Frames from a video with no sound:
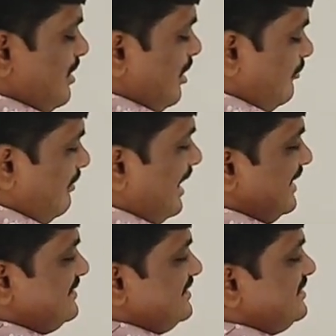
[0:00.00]
On
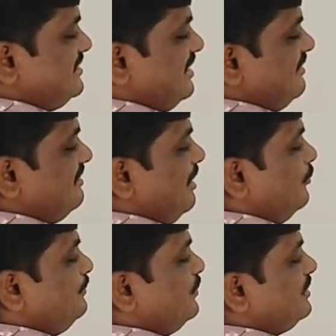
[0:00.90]
y-axis you are having
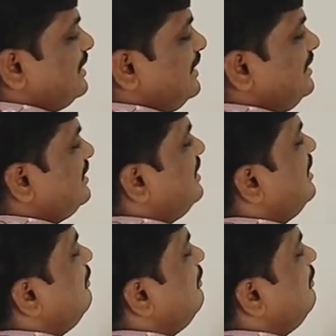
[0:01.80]
output current.